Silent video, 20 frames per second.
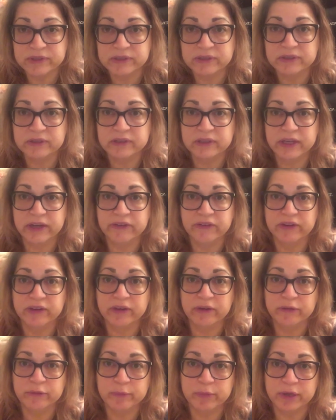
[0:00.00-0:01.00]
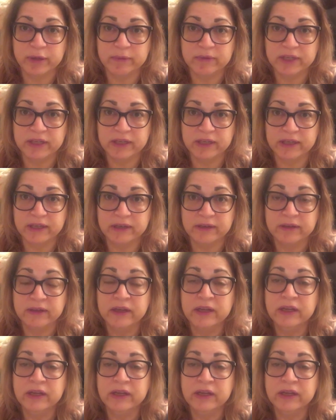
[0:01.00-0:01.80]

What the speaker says: to carry another baby again.